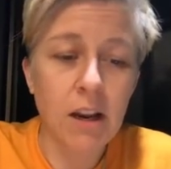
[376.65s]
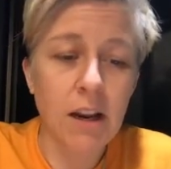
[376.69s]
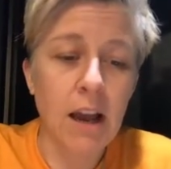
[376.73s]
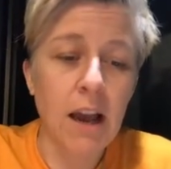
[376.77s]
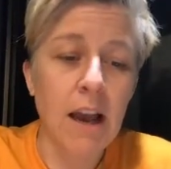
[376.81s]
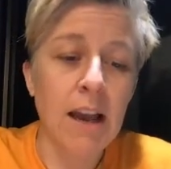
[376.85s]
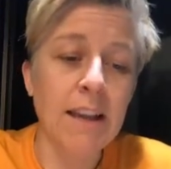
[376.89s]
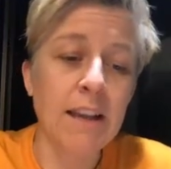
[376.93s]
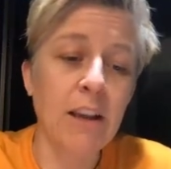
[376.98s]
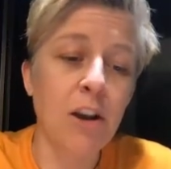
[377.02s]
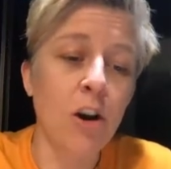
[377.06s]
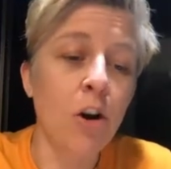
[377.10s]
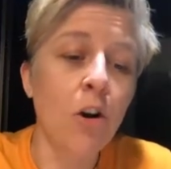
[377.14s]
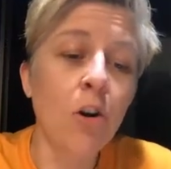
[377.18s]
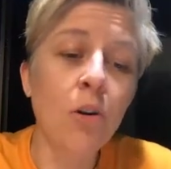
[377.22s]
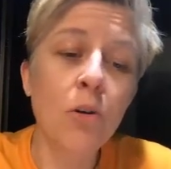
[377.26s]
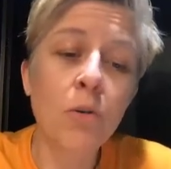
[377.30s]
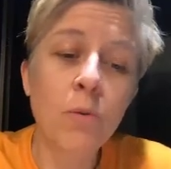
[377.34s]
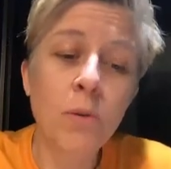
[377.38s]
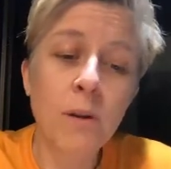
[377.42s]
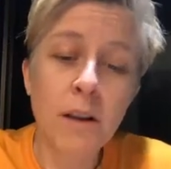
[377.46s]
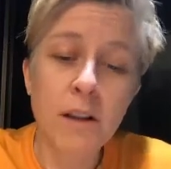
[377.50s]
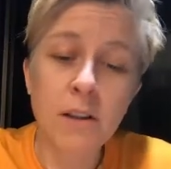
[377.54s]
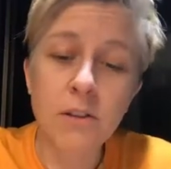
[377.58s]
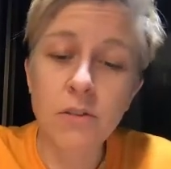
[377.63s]

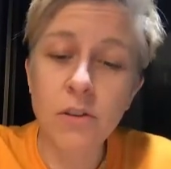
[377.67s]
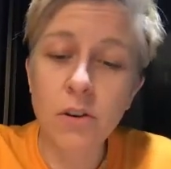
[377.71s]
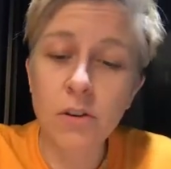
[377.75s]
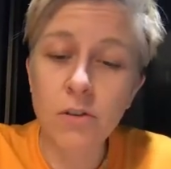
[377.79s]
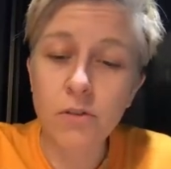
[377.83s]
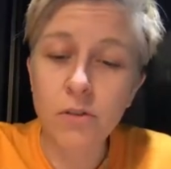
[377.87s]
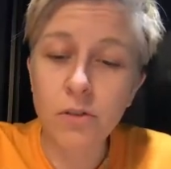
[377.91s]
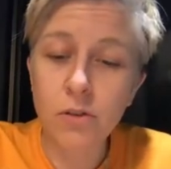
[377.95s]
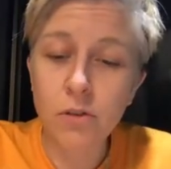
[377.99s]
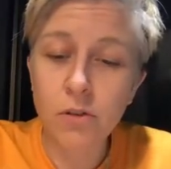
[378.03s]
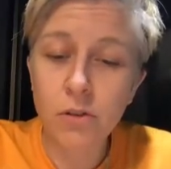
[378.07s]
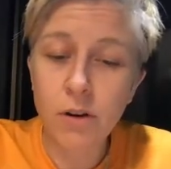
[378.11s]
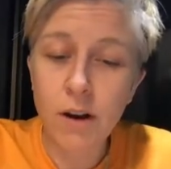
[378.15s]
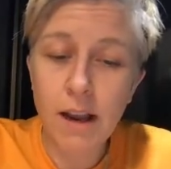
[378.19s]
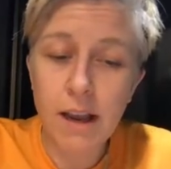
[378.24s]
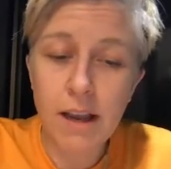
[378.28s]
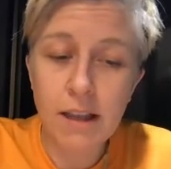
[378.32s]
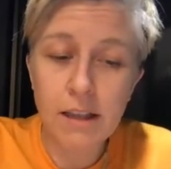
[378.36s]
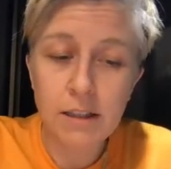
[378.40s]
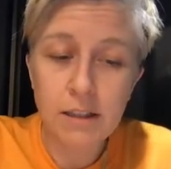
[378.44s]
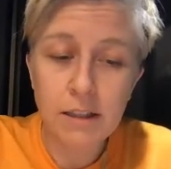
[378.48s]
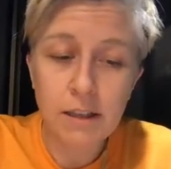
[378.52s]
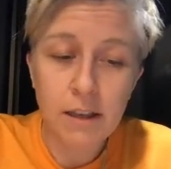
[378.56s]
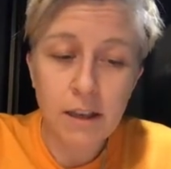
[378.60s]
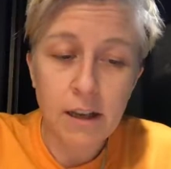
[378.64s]
.io is also
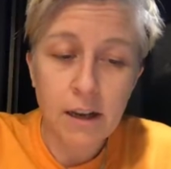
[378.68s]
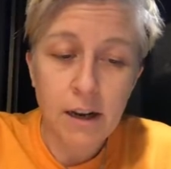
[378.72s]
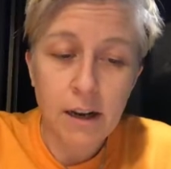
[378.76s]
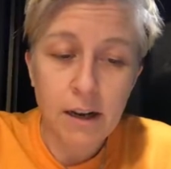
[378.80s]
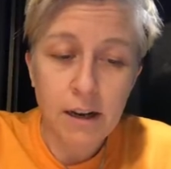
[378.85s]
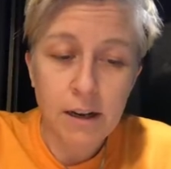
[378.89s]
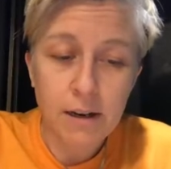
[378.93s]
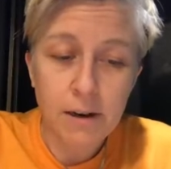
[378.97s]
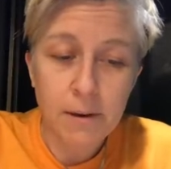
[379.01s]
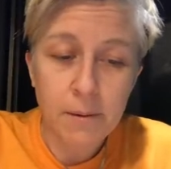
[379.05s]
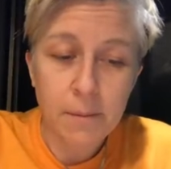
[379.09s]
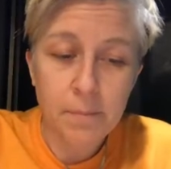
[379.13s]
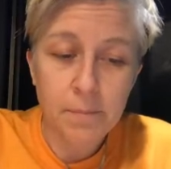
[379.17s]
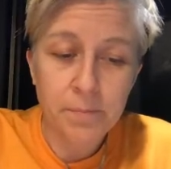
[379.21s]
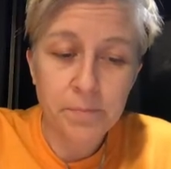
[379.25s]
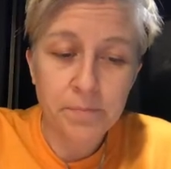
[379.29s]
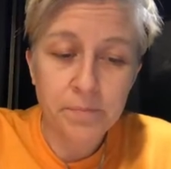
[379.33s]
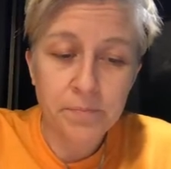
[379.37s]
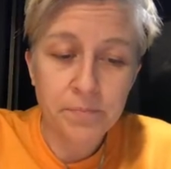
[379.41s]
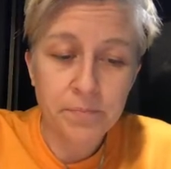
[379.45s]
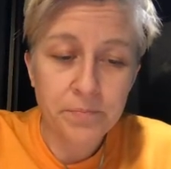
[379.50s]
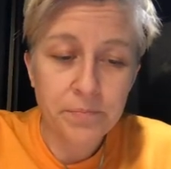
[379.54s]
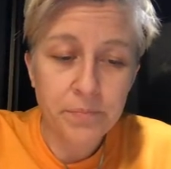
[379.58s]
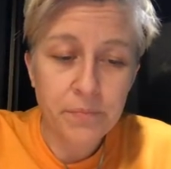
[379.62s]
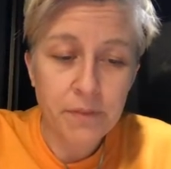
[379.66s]
great.
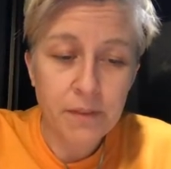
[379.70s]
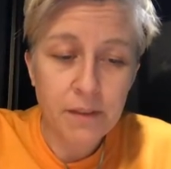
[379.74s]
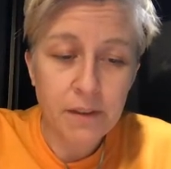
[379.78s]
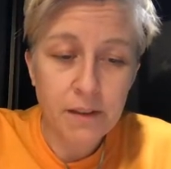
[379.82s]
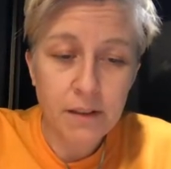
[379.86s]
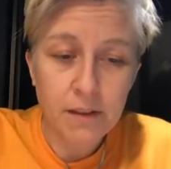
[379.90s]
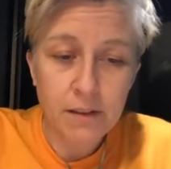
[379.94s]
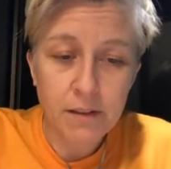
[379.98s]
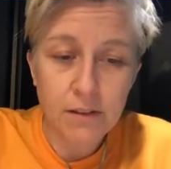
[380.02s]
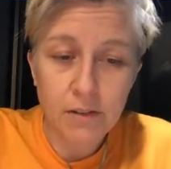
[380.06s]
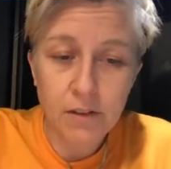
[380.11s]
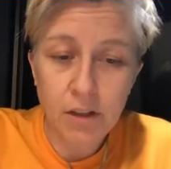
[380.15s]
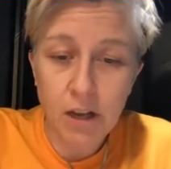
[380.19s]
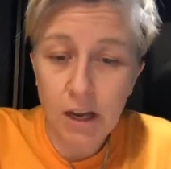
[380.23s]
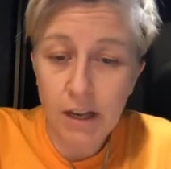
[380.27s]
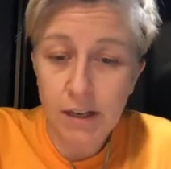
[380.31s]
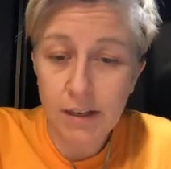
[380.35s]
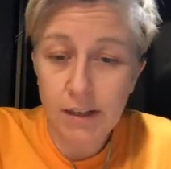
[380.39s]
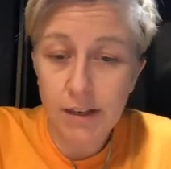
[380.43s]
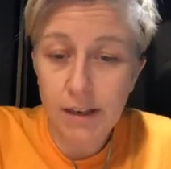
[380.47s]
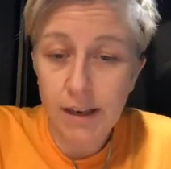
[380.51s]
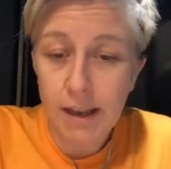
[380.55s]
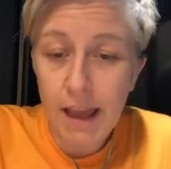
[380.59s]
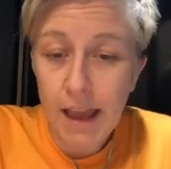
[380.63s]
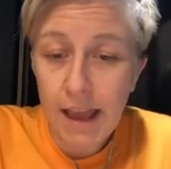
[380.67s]

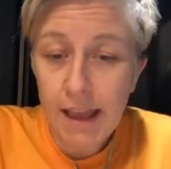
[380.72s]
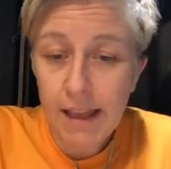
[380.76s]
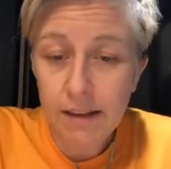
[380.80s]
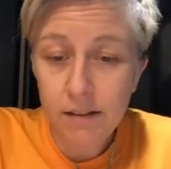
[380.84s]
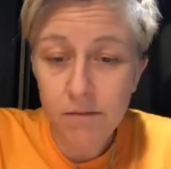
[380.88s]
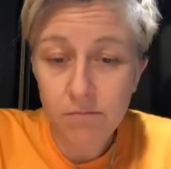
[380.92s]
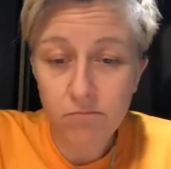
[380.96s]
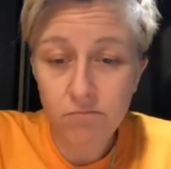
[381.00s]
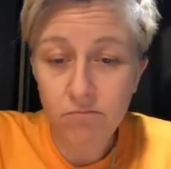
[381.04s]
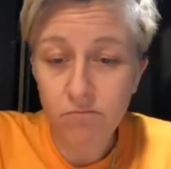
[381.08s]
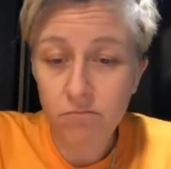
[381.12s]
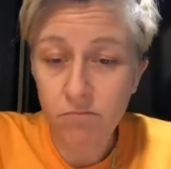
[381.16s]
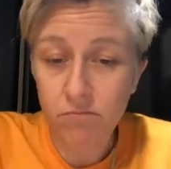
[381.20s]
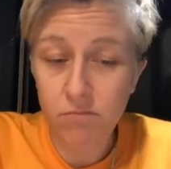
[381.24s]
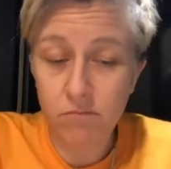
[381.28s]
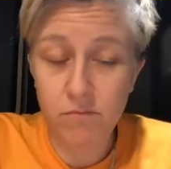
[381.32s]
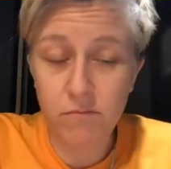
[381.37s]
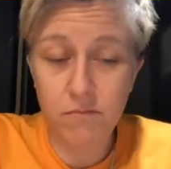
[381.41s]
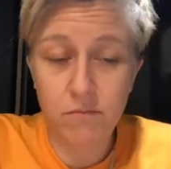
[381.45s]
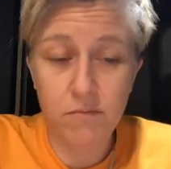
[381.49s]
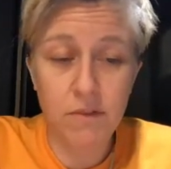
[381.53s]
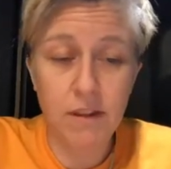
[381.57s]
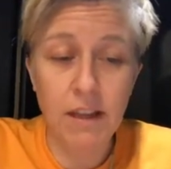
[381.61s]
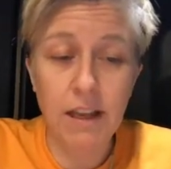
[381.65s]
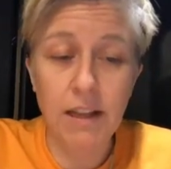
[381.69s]
.net,
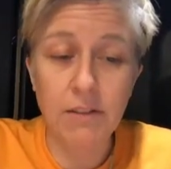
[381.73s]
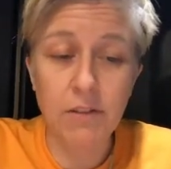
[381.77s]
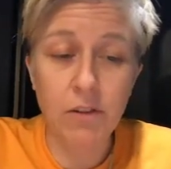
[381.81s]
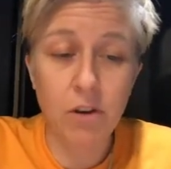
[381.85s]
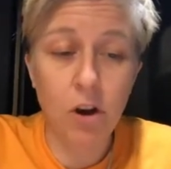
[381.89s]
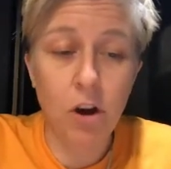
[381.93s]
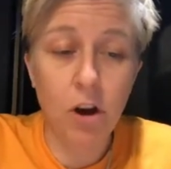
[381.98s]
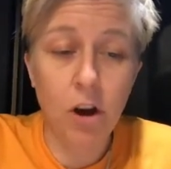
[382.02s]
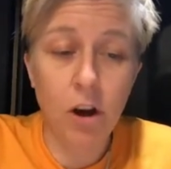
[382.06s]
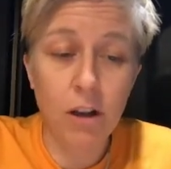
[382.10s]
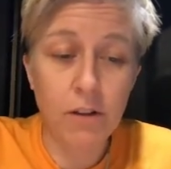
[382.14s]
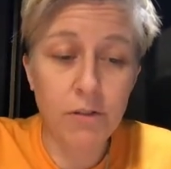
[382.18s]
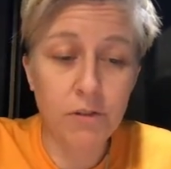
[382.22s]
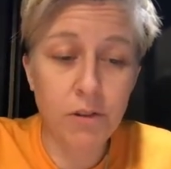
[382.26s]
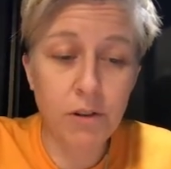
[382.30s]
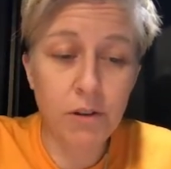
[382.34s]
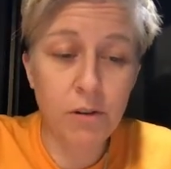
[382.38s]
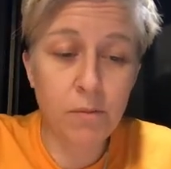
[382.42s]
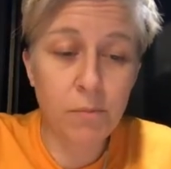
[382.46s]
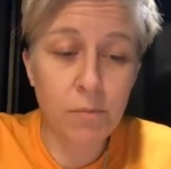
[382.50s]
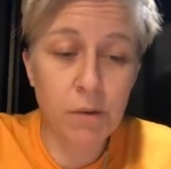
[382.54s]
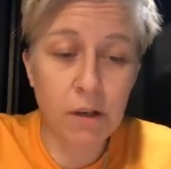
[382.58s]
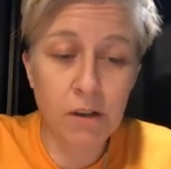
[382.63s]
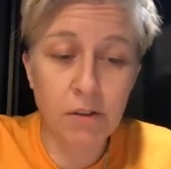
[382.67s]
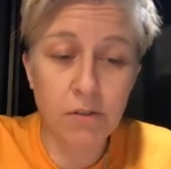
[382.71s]
that's
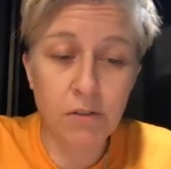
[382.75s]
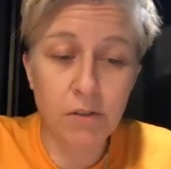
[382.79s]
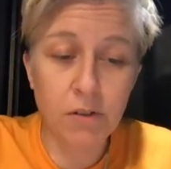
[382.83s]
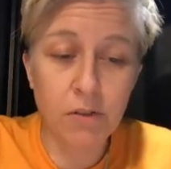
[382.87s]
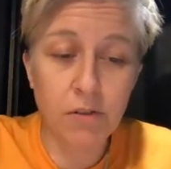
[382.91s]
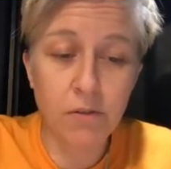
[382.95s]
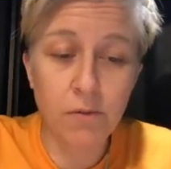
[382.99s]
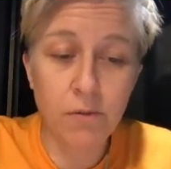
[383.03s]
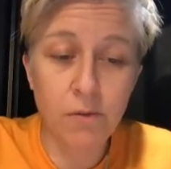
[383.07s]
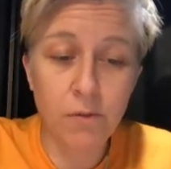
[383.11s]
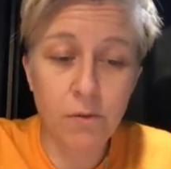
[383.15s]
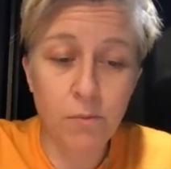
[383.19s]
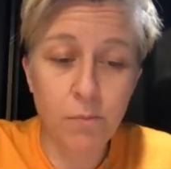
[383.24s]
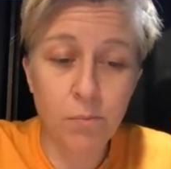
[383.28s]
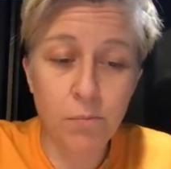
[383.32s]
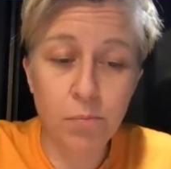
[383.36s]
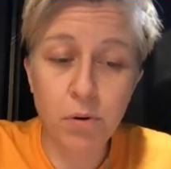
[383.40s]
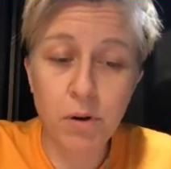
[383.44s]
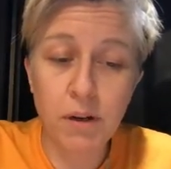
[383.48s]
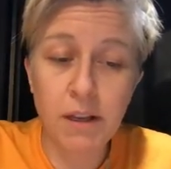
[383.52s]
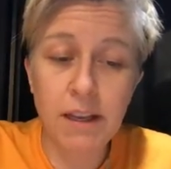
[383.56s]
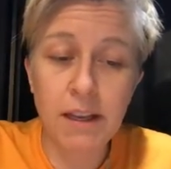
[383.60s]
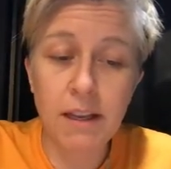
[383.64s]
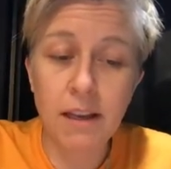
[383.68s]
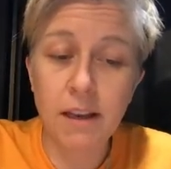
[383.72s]
awesome because it's
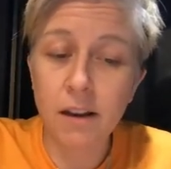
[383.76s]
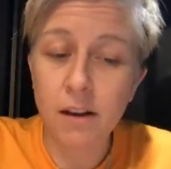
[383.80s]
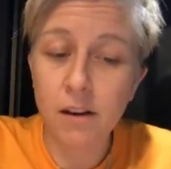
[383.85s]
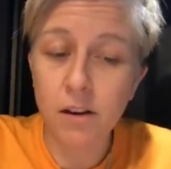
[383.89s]
pretty